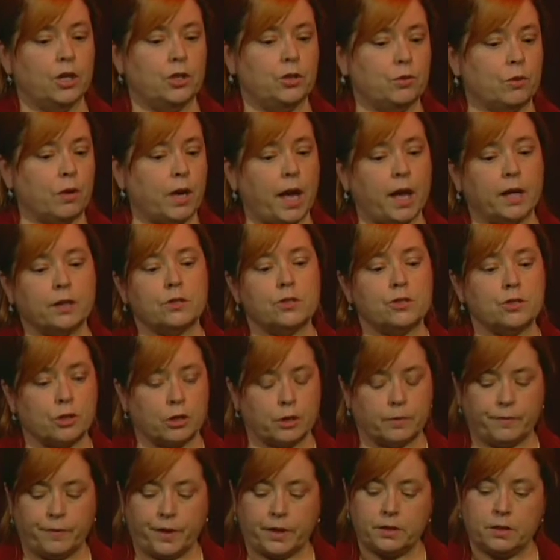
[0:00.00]
You can't
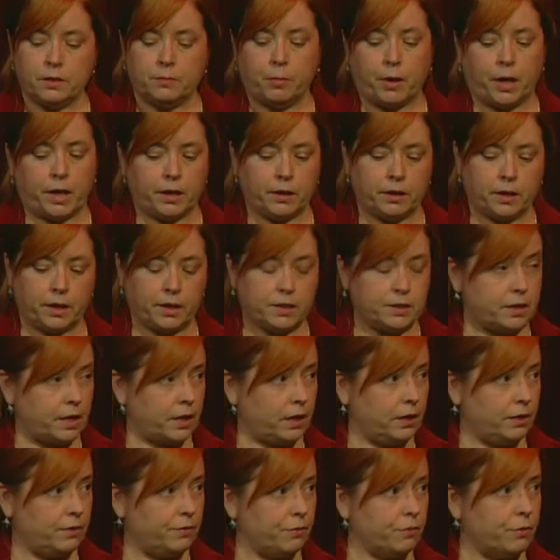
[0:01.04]
circumvent it by
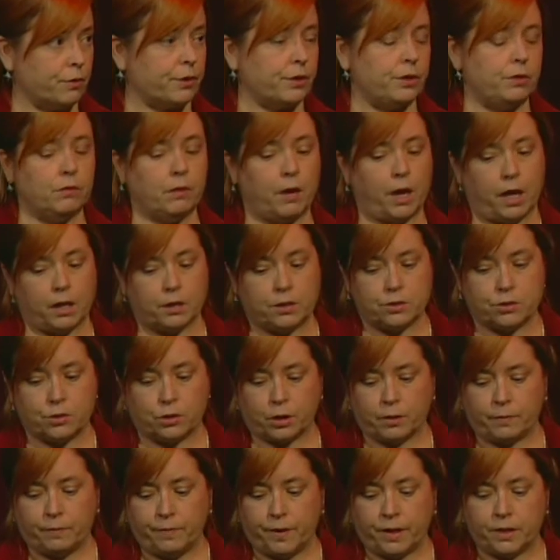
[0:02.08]
executive order. You can't
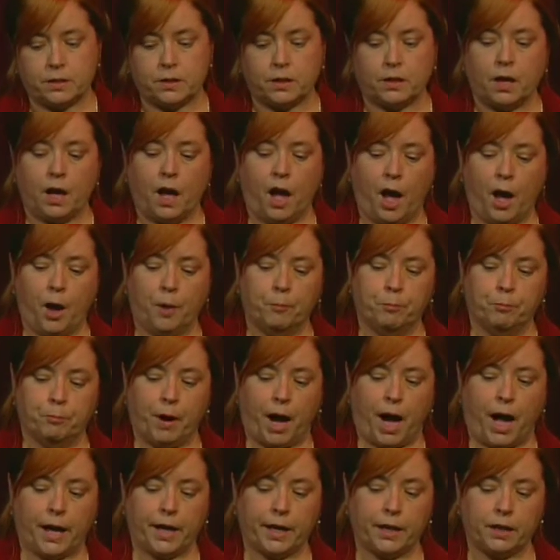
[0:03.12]
circumvent it
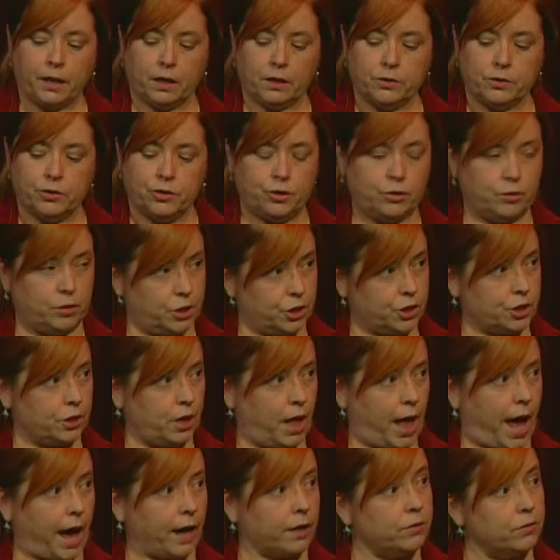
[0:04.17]
by judicial
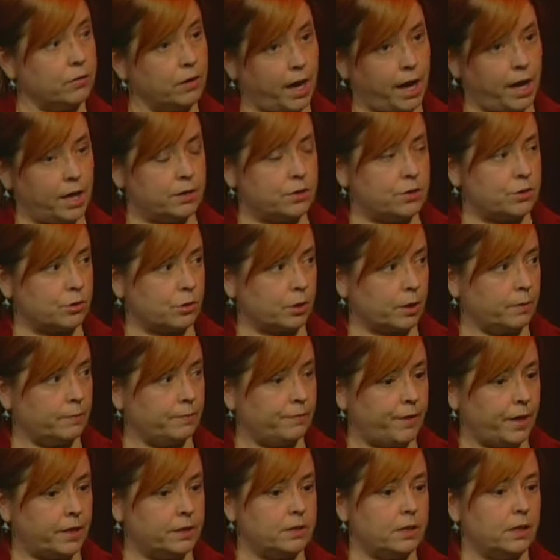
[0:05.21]
act. You can't
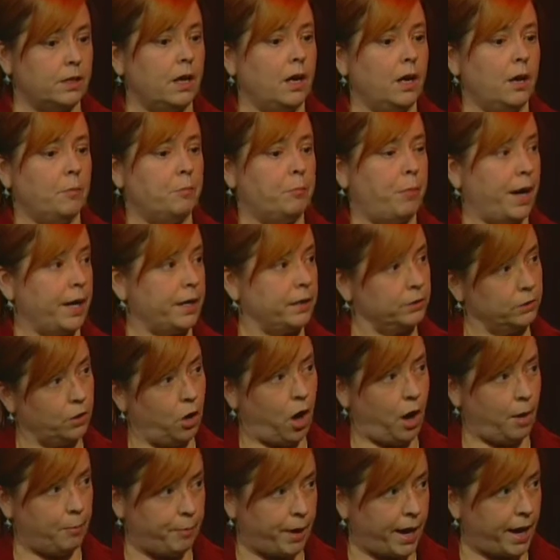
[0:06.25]
circumvent it by a
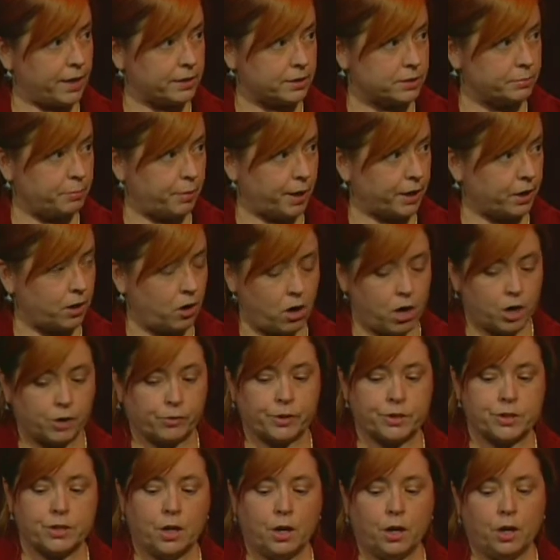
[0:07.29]
law passed by
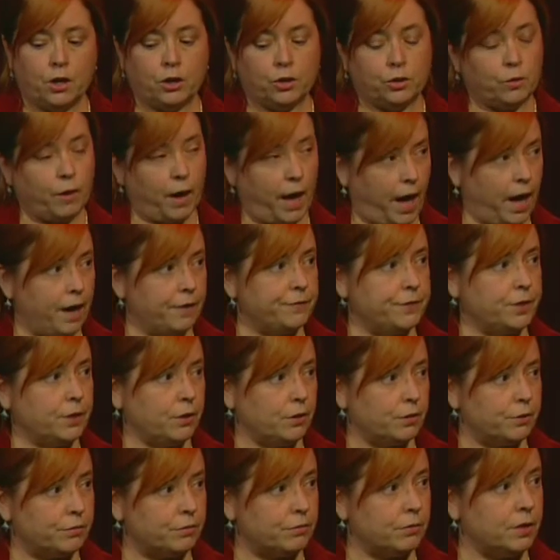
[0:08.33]
Congress. You have to go
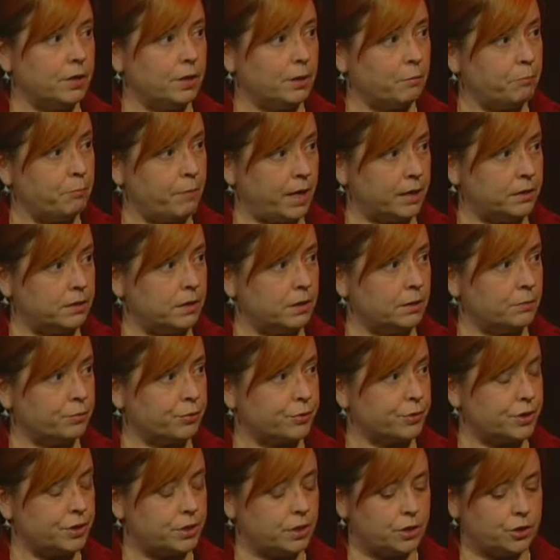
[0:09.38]
through the amending
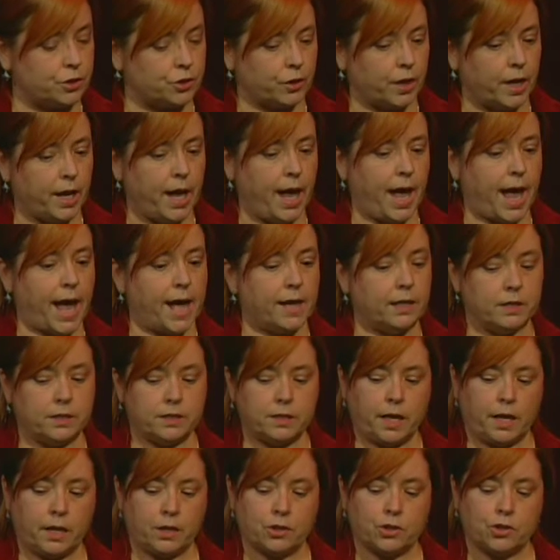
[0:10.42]
procedure, and it
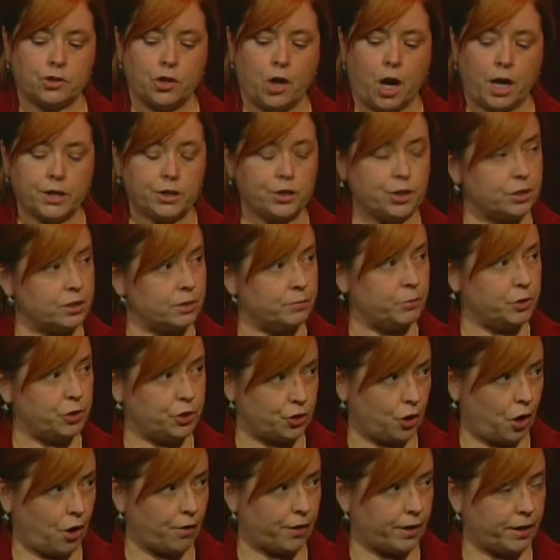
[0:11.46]
takes not just a
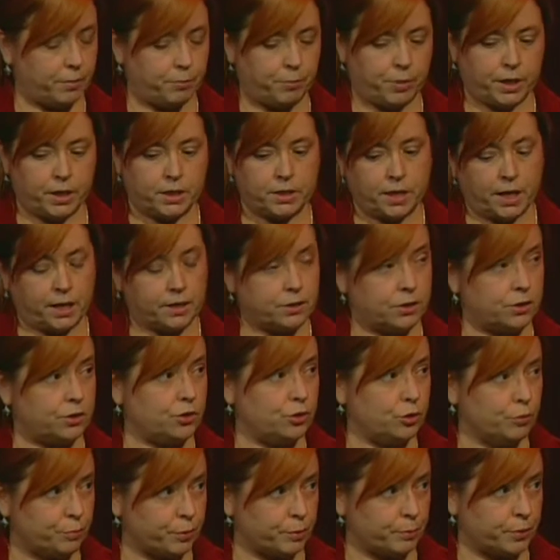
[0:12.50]
majority, but it takes a
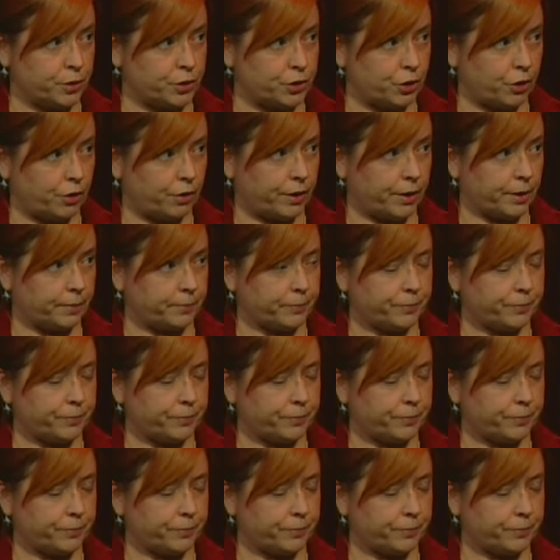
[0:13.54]
supermajority.